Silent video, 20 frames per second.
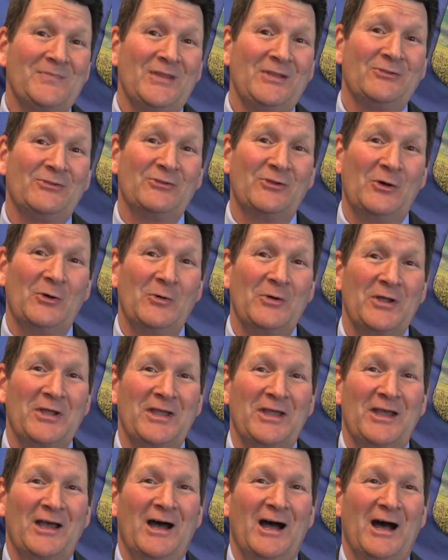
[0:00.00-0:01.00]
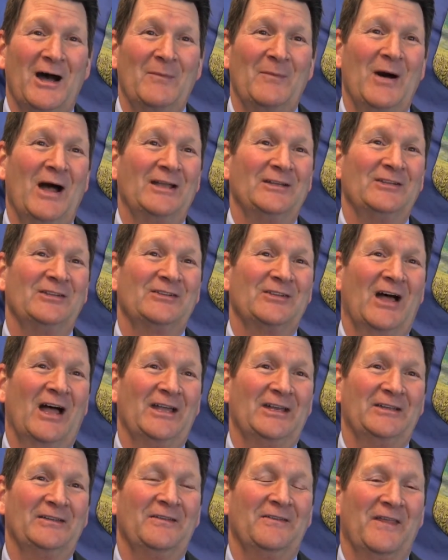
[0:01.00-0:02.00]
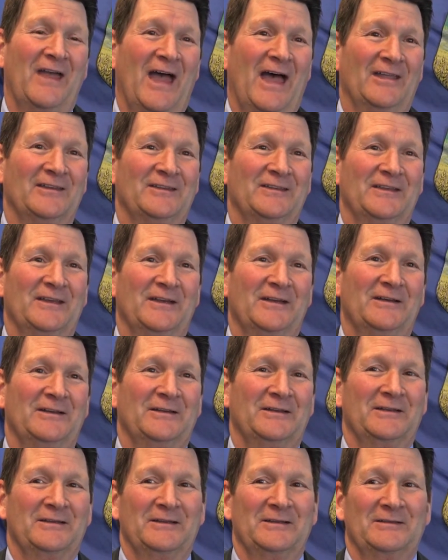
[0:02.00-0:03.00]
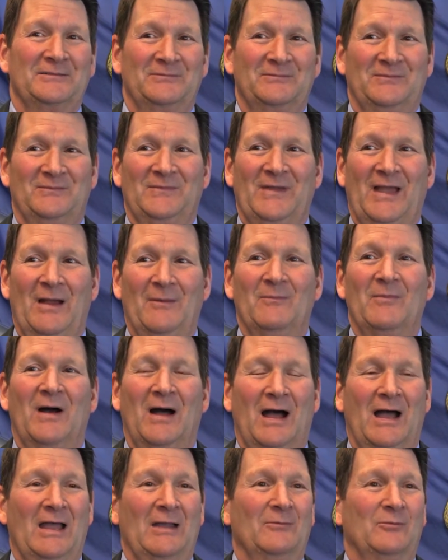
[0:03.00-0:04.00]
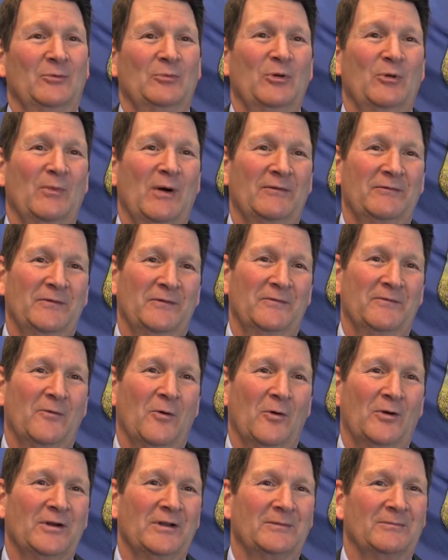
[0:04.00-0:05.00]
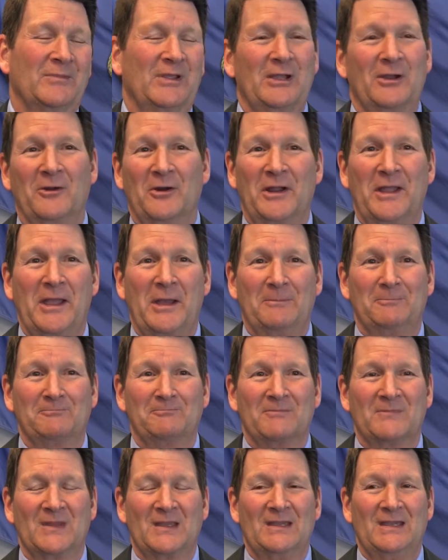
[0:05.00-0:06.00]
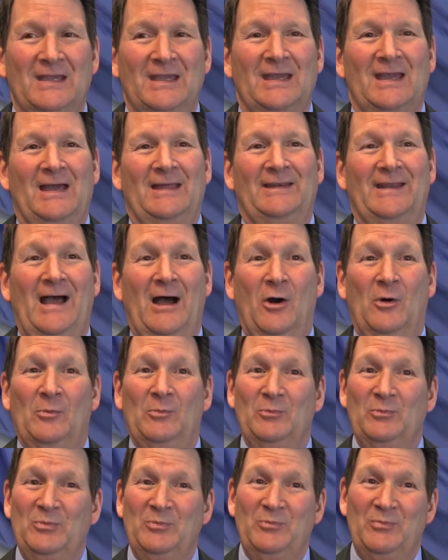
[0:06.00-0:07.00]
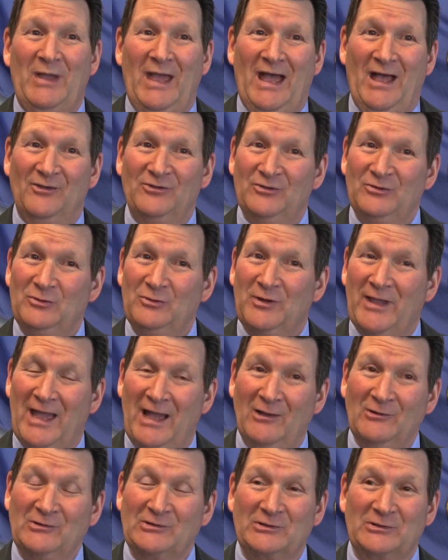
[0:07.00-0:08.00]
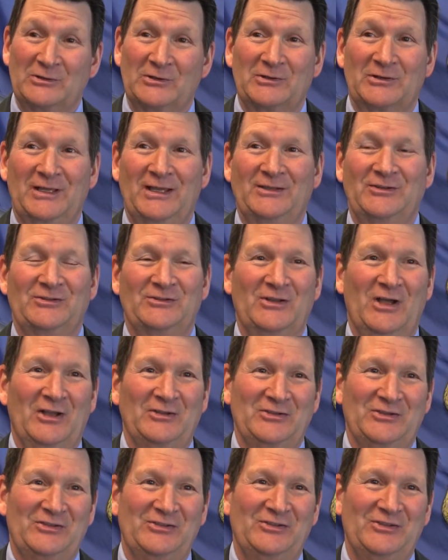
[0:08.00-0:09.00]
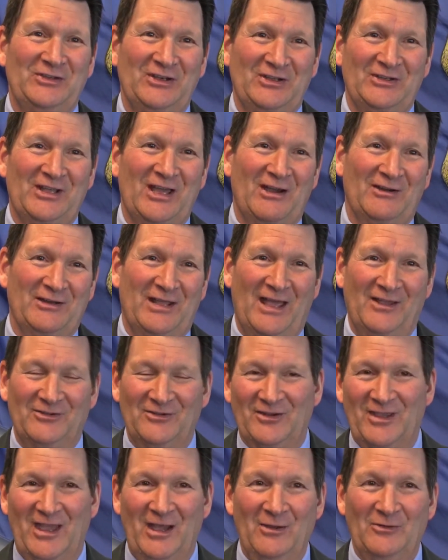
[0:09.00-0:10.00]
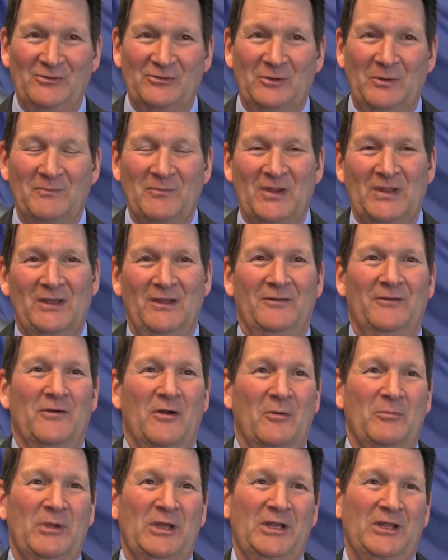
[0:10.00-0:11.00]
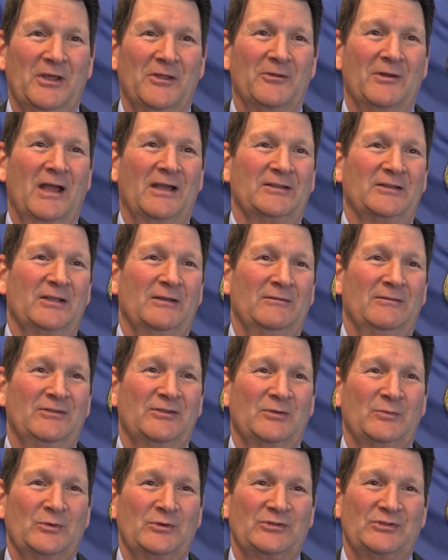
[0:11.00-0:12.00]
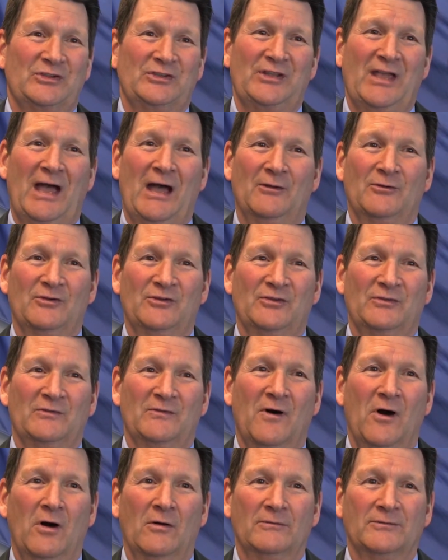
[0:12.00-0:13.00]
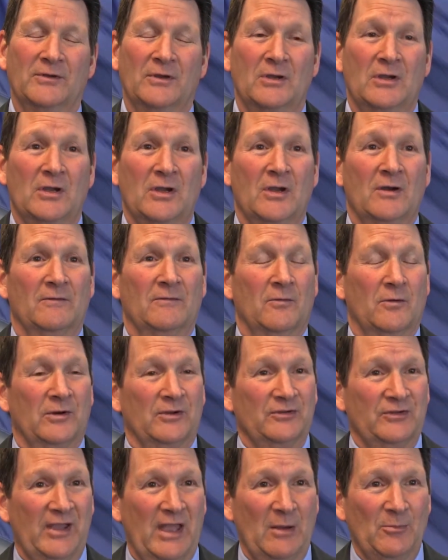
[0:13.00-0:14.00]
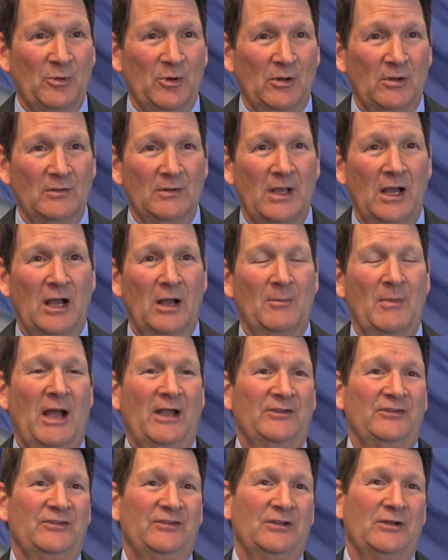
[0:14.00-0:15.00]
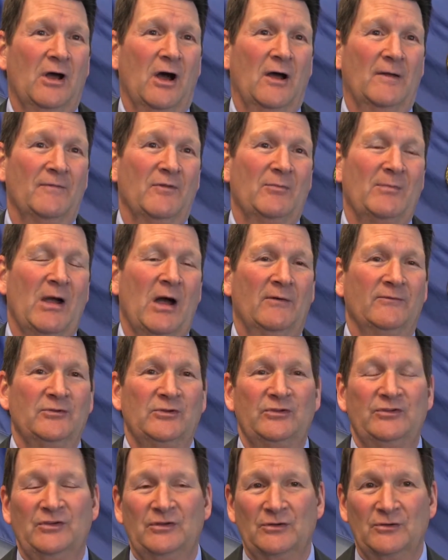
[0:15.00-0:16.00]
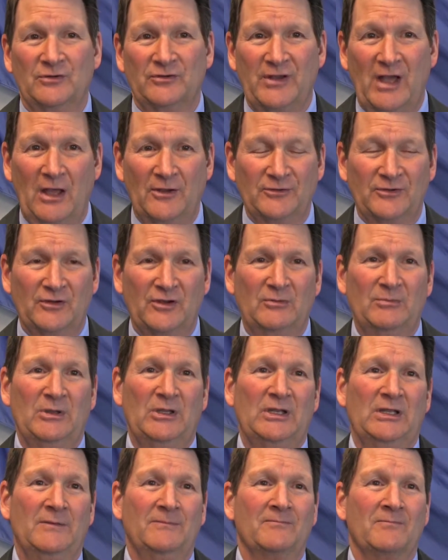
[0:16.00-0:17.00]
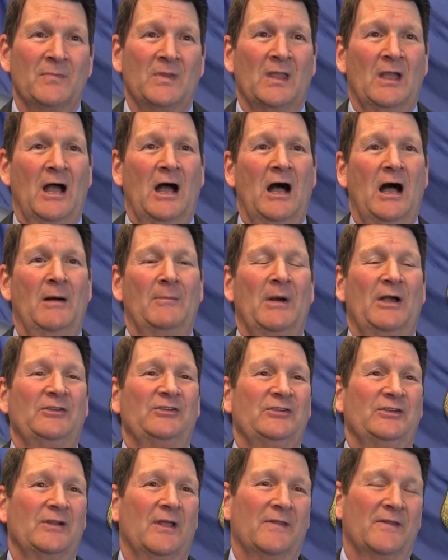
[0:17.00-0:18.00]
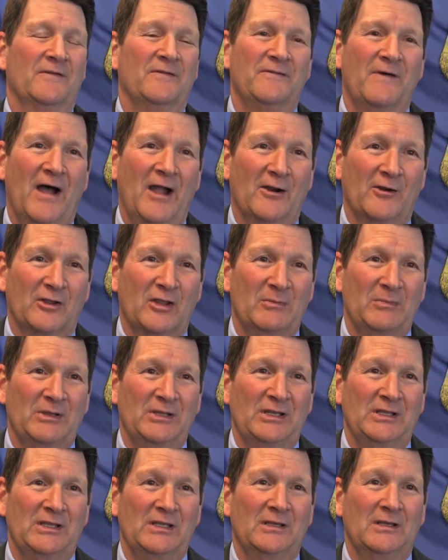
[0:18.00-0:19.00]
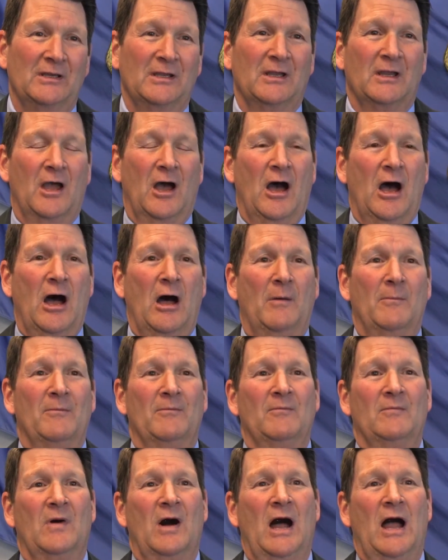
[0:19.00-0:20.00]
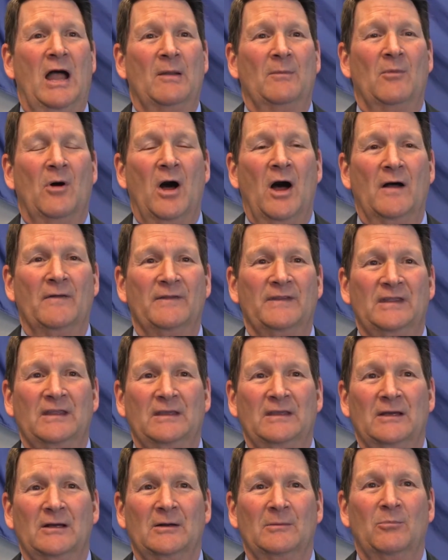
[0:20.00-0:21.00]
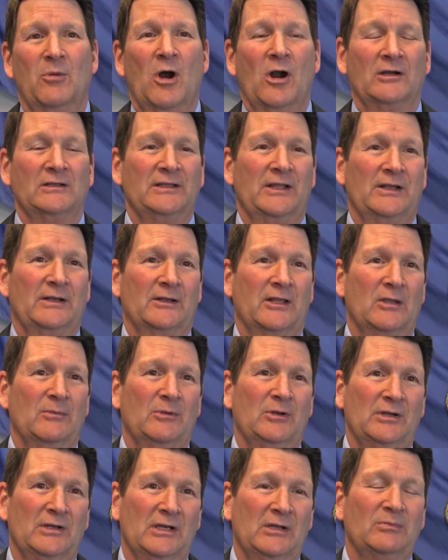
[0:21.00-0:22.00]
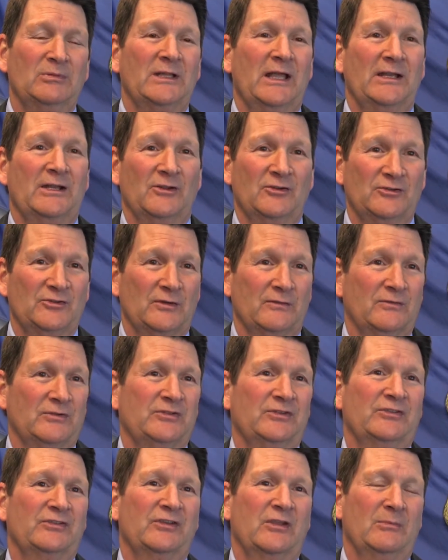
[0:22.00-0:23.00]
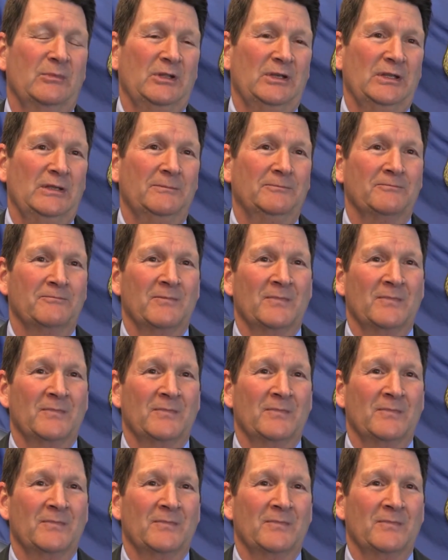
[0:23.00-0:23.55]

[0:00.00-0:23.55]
And so I decided that, I would put my foot forward, and here I am. Now, as a new councilor, it's not just sitting down as a council. There are many other activities in which the town is involved. For example, I sit on the Mountain View Seniors Housing Committee. I sit on the Fire Committee. I'm on the Parkland Community Planning Services Committee.